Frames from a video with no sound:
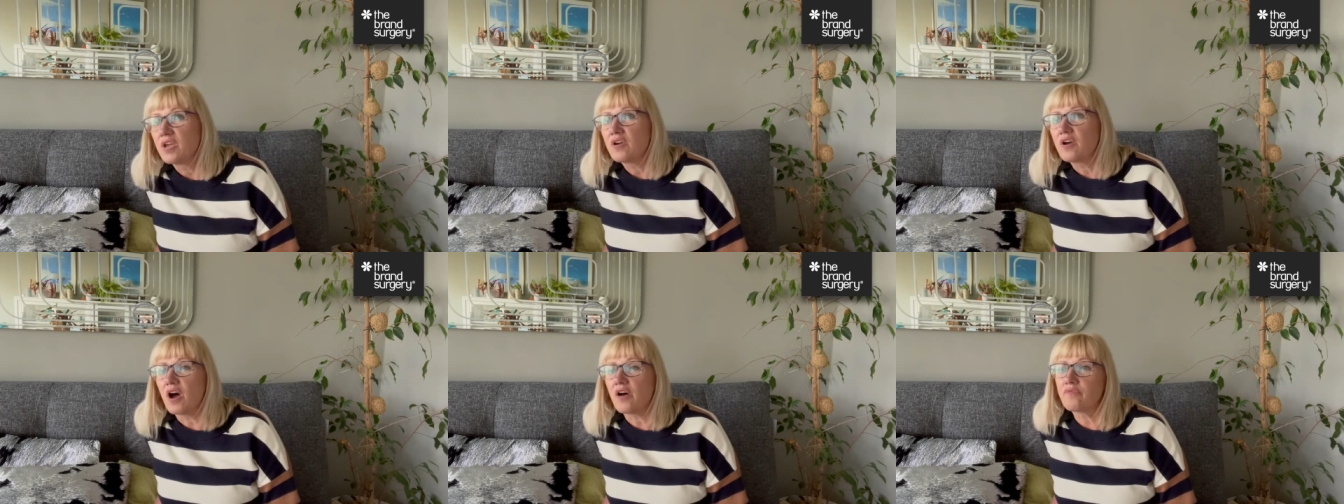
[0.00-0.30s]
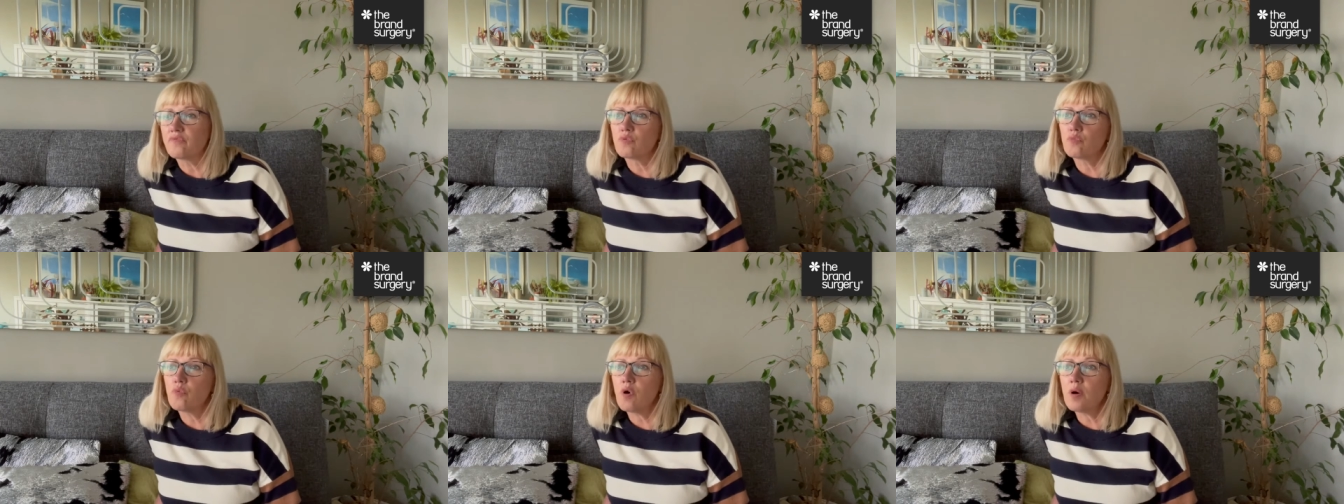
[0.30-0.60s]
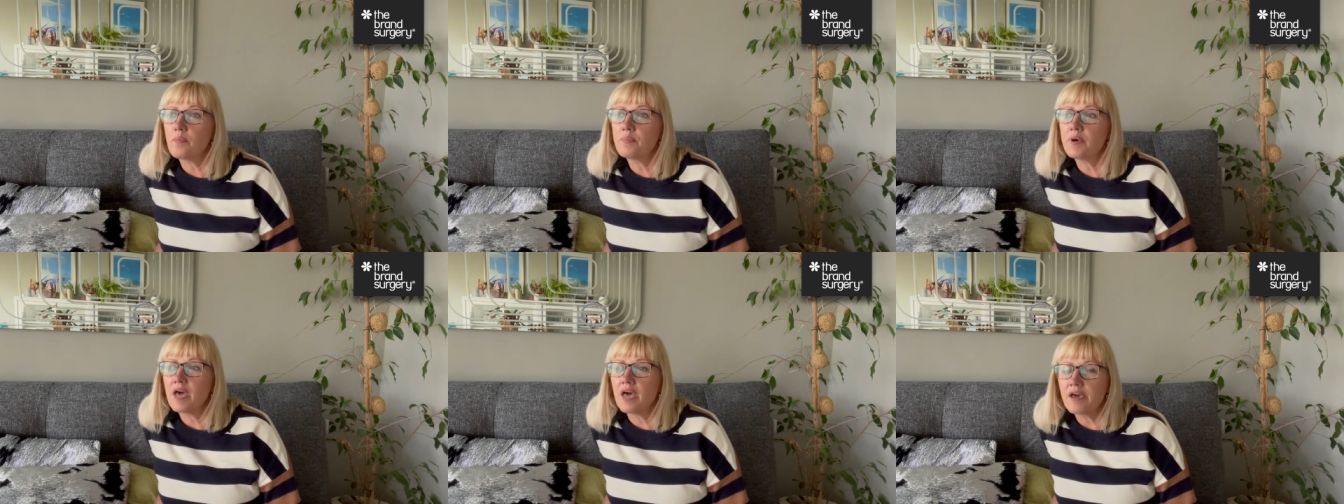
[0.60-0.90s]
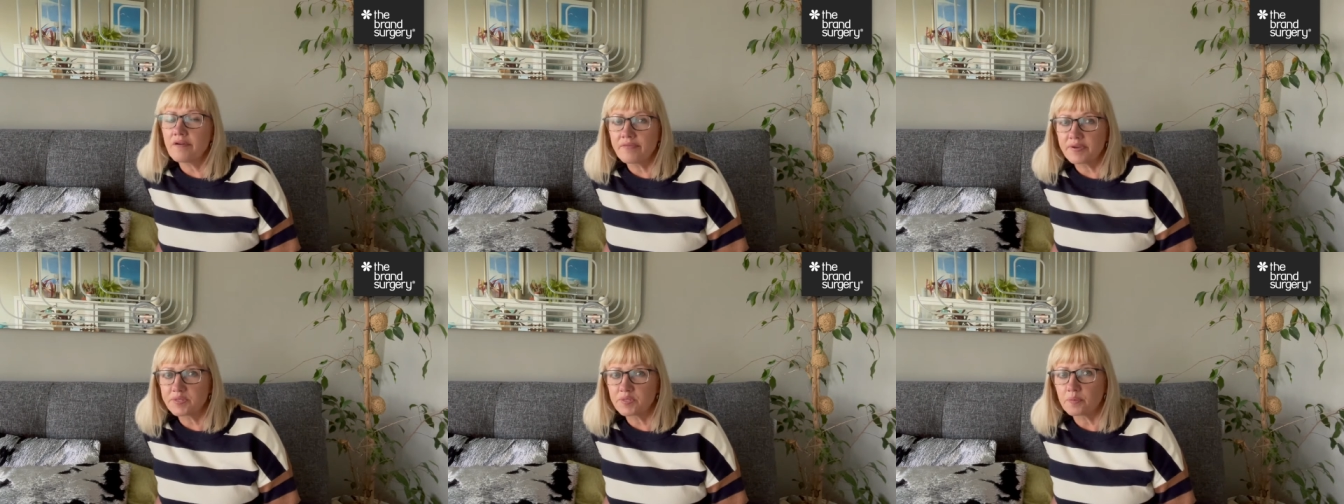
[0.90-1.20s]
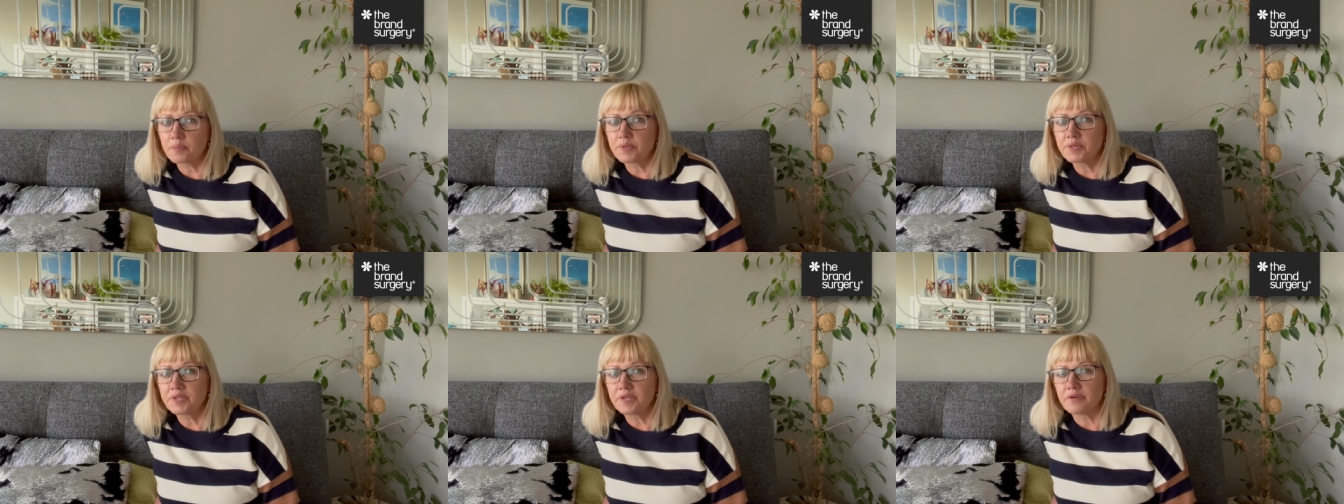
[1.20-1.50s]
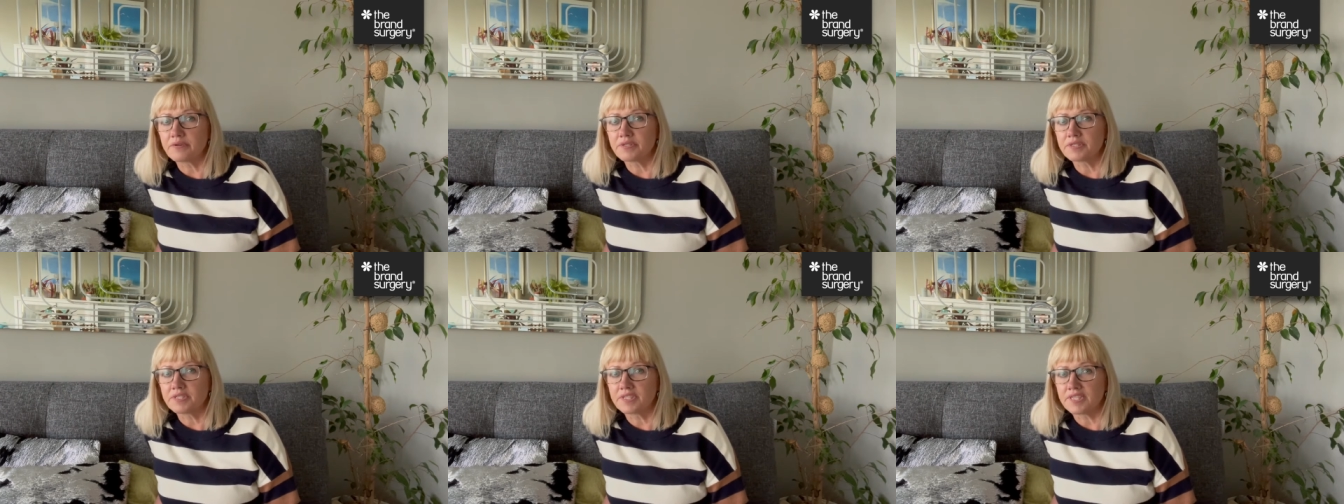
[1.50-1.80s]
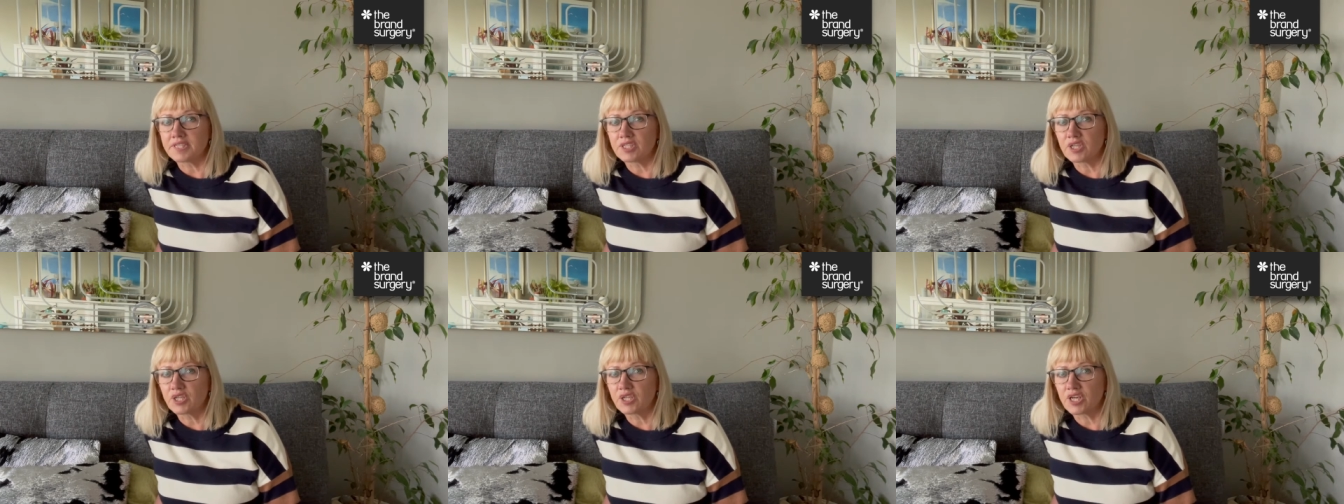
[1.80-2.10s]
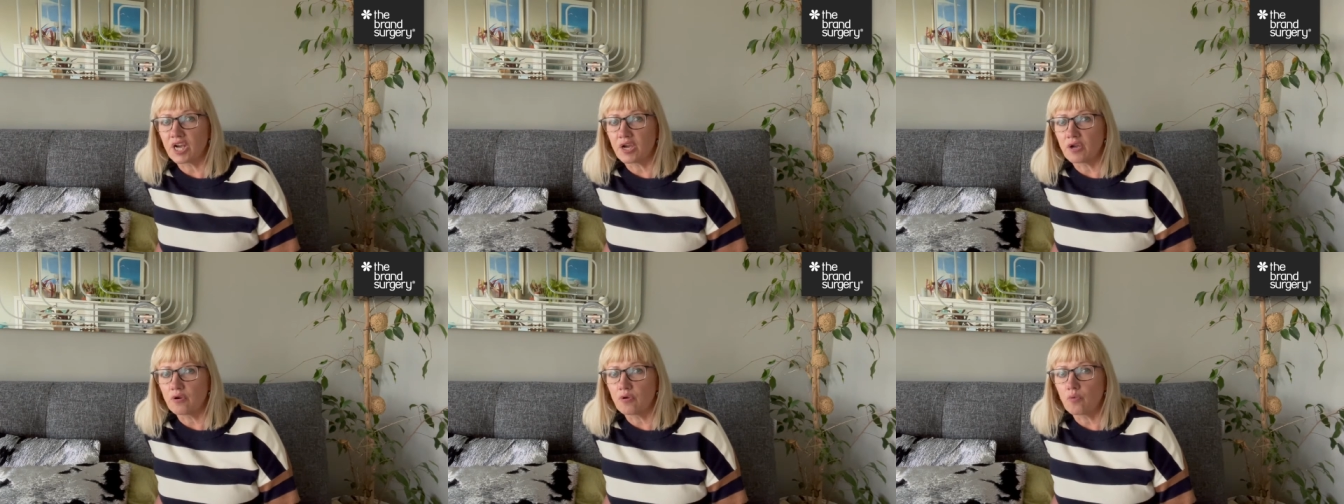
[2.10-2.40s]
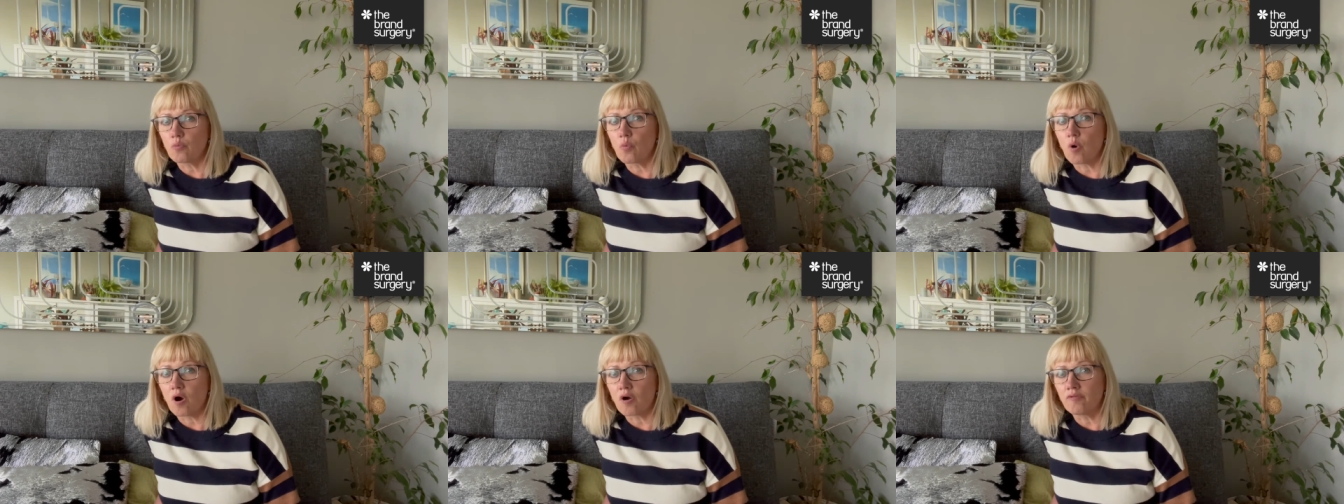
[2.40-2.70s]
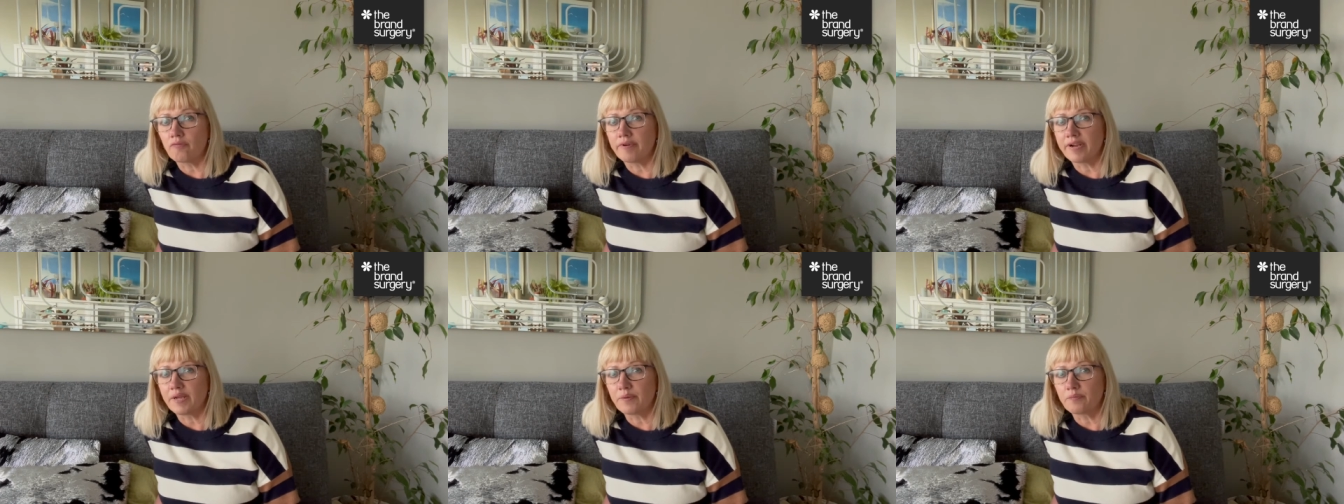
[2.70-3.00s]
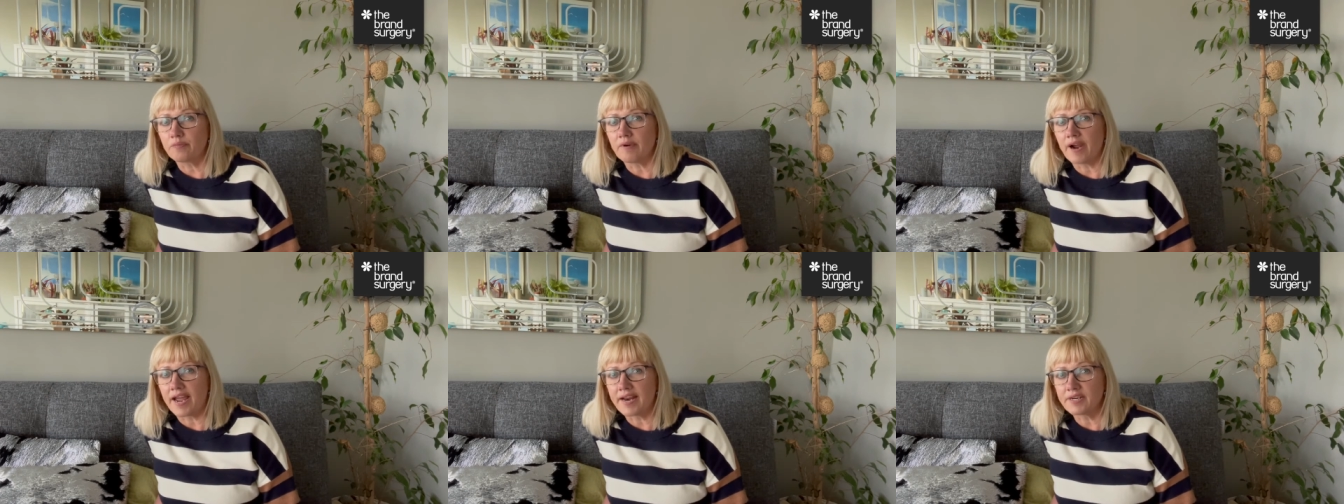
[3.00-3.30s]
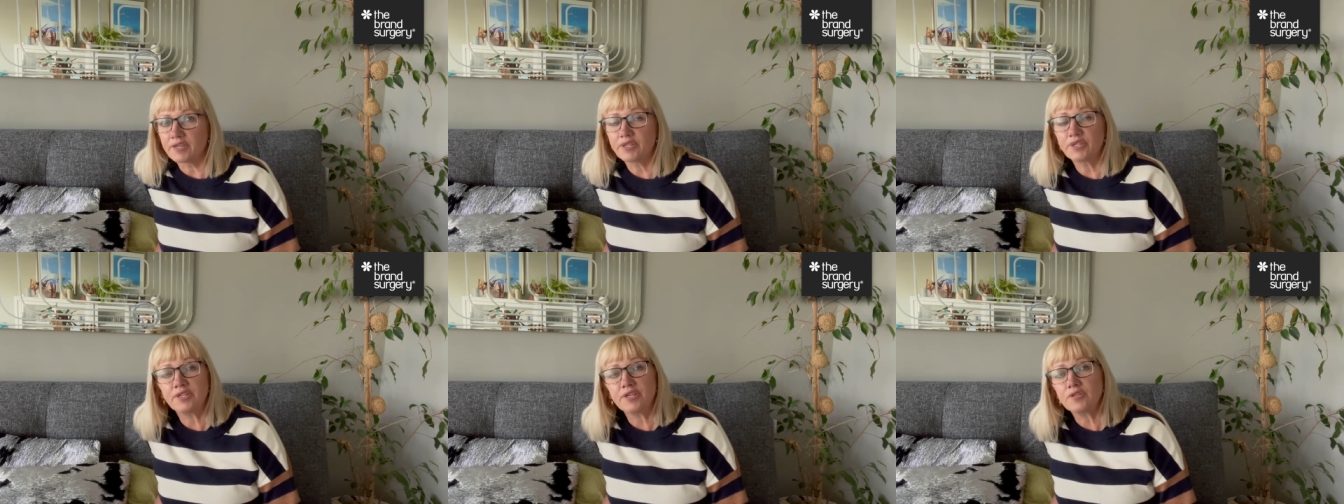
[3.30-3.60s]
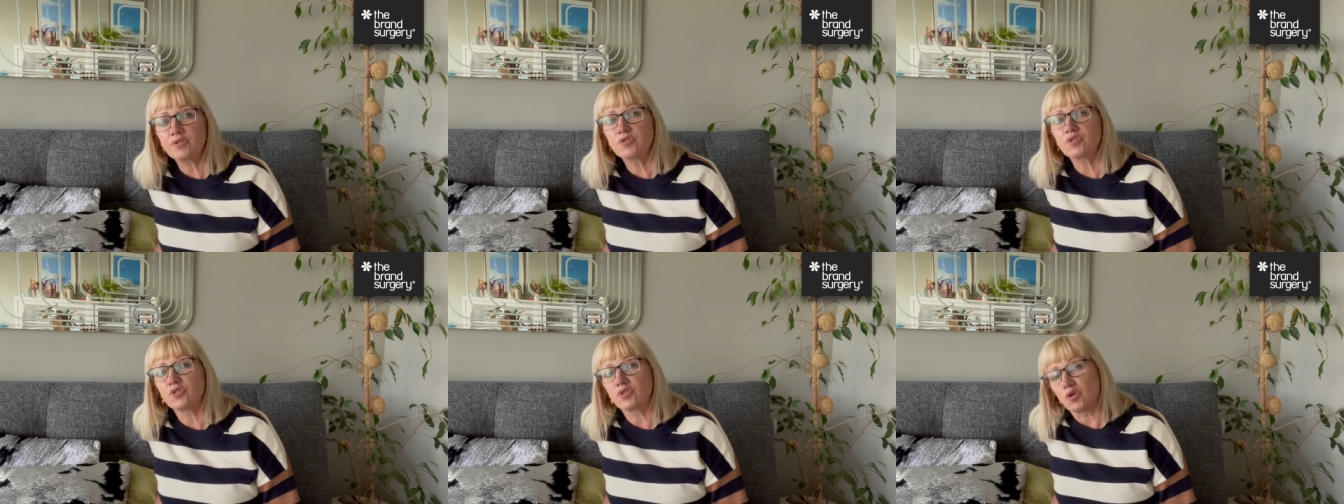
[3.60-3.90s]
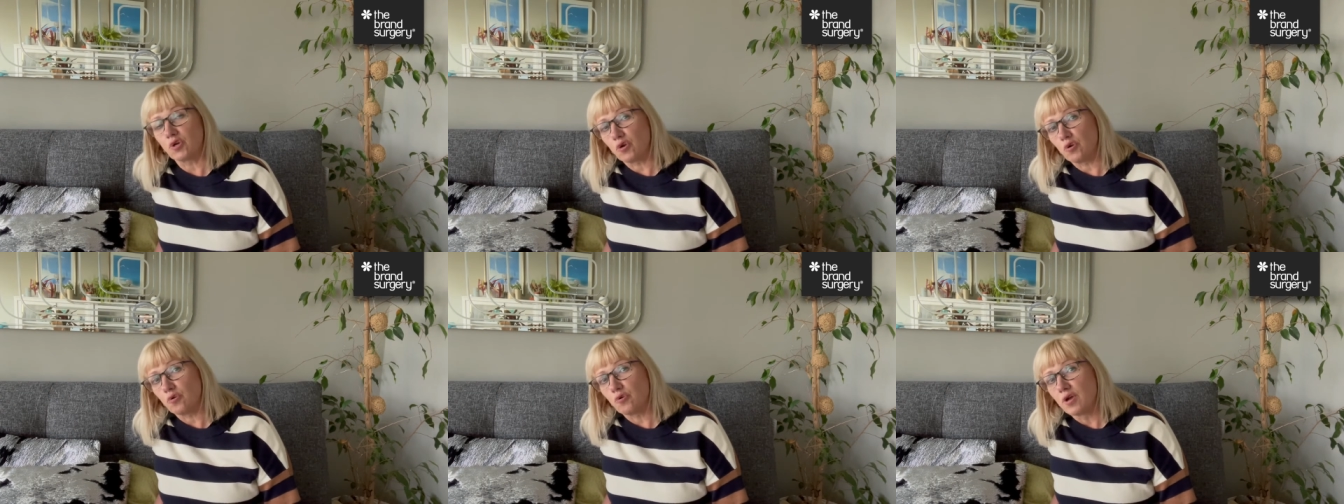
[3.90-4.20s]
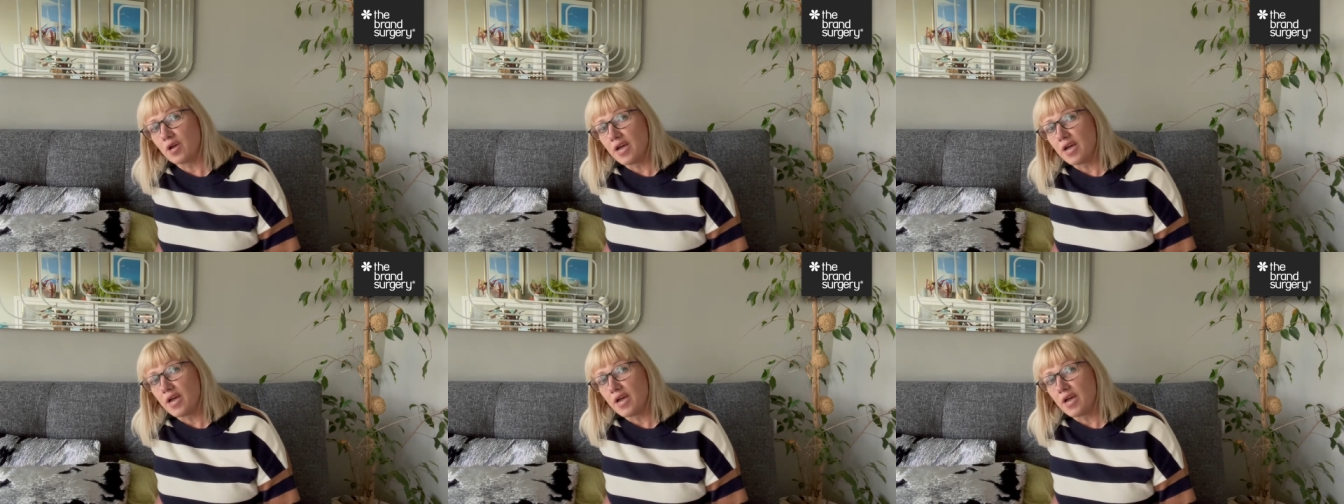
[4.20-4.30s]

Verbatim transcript: I thought, what a perfect opportunity to show what a rebrand should do